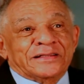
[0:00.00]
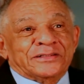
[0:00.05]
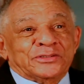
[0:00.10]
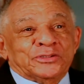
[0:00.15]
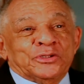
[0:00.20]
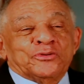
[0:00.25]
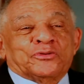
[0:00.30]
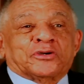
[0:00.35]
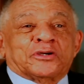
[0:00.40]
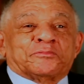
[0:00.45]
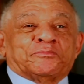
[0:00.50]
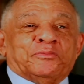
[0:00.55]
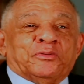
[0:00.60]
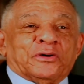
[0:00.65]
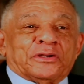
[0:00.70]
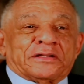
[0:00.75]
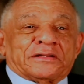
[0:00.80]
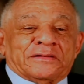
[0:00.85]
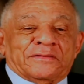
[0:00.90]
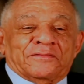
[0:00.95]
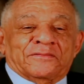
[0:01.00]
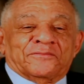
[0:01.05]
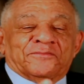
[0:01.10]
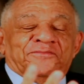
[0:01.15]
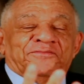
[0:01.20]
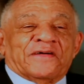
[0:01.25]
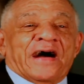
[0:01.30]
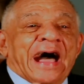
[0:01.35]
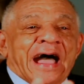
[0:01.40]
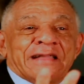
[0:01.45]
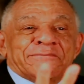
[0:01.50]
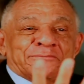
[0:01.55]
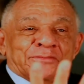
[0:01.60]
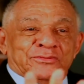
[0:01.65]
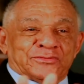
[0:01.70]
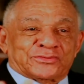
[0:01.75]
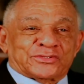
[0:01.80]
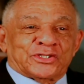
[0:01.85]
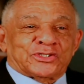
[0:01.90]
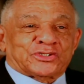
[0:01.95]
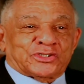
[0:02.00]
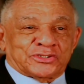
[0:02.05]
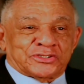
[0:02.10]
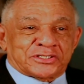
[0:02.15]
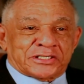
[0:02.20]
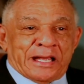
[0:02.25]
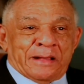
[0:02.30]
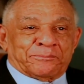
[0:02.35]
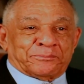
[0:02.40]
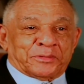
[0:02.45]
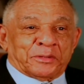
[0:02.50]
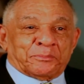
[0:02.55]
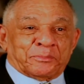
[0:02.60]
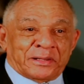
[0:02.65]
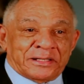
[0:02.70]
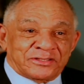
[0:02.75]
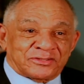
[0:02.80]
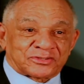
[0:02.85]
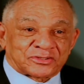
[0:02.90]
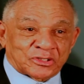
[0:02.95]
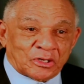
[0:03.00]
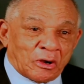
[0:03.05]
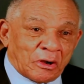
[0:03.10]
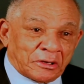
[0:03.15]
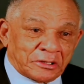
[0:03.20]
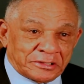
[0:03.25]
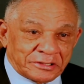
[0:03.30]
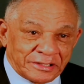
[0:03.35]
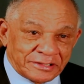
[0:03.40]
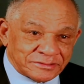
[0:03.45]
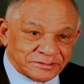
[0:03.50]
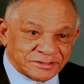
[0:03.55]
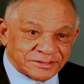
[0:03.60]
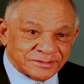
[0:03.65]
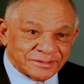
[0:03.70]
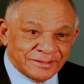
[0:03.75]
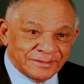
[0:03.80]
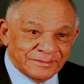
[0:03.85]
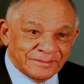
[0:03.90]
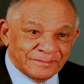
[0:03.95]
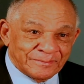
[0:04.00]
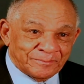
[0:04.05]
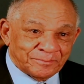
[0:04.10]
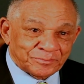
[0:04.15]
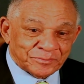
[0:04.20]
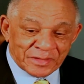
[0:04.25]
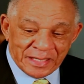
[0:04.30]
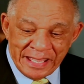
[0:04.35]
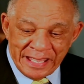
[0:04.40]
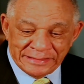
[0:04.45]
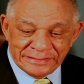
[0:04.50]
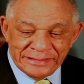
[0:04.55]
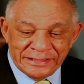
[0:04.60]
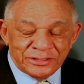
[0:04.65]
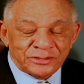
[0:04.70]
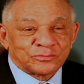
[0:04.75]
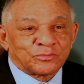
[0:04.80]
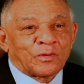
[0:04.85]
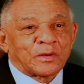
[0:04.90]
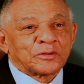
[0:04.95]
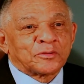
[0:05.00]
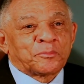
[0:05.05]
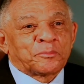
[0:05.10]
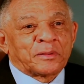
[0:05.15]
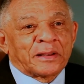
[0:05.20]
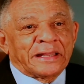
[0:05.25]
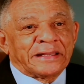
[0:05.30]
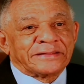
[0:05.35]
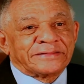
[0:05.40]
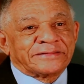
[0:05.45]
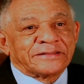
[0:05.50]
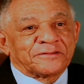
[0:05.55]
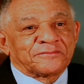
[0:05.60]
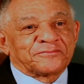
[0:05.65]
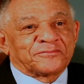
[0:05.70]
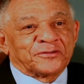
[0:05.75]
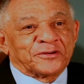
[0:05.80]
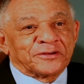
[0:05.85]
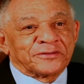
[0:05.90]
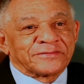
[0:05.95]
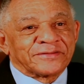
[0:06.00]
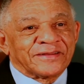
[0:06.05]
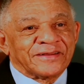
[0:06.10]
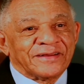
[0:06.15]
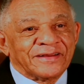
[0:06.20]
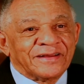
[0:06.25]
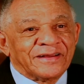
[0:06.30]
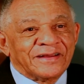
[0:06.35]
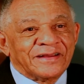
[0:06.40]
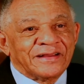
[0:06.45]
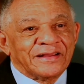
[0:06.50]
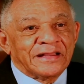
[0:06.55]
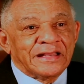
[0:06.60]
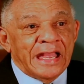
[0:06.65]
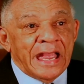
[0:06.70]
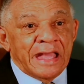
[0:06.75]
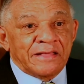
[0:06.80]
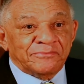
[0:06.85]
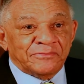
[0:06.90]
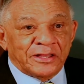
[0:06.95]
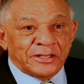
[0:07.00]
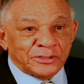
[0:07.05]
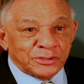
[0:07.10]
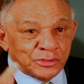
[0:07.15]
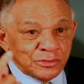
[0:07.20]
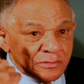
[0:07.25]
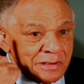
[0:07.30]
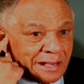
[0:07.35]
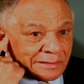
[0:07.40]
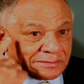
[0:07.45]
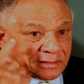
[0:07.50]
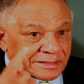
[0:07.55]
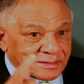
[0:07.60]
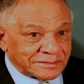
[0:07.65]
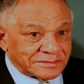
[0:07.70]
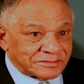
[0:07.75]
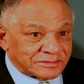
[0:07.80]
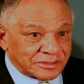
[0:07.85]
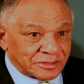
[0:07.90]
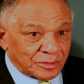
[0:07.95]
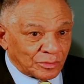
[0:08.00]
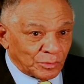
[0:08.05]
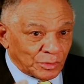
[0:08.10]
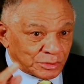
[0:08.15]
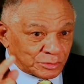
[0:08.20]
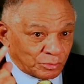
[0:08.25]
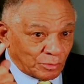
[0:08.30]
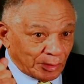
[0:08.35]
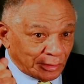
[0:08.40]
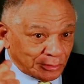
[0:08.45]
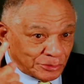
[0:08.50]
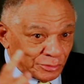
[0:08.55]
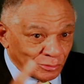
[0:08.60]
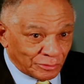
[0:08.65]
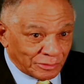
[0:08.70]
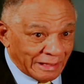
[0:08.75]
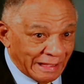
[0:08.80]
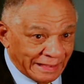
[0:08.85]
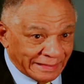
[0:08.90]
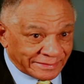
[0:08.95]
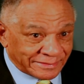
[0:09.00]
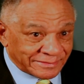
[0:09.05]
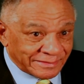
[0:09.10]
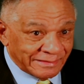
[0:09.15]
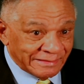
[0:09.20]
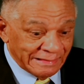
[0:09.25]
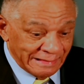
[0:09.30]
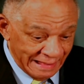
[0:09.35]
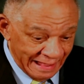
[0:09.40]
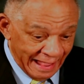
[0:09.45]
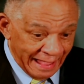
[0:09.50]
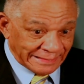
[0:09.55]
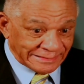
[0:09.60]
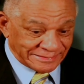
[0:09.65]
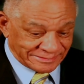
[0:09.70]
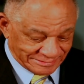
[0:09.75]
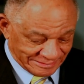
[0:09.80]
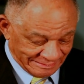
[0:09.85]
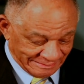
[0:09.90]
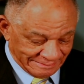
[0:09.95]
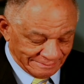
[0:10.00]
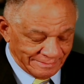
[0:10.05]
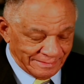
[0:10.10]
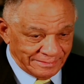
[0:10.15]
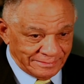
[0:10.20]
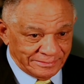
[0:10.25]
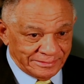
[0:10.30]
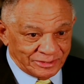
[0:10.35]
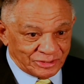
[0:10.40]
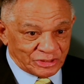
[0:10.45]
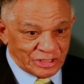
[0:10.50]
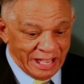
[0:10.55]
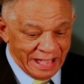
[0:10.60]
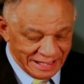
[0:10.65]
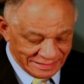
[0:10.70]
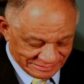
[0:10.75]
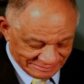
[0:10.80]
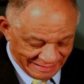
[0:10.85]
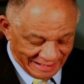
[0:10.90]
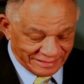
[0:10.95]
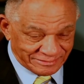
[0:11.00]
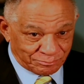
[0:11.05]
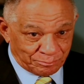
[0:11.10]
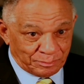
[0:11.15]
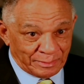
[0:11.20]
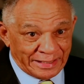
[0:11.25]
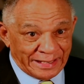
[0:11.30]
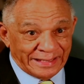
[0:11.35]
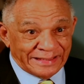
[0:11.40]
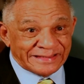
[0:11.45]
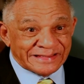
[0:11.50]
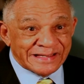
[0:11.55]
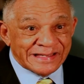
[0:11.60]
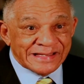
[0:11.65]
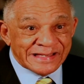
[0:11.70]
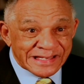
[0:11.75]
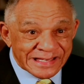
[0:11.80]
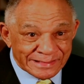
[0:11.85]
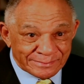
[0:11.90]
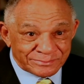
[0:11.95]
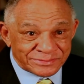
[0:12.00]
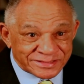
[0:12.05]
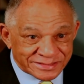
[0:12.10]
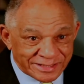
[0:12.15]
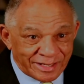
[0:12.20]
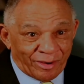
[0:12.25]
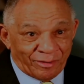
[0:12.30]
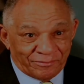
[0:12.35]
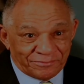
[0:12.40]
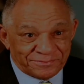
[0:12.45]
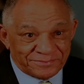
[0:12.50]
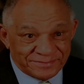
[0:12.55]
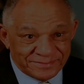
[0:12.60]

you could put 5 musicians up to play Stardust, and each one will play it different. And then you have to consider which one you like, and it's the jazz guy playing himself.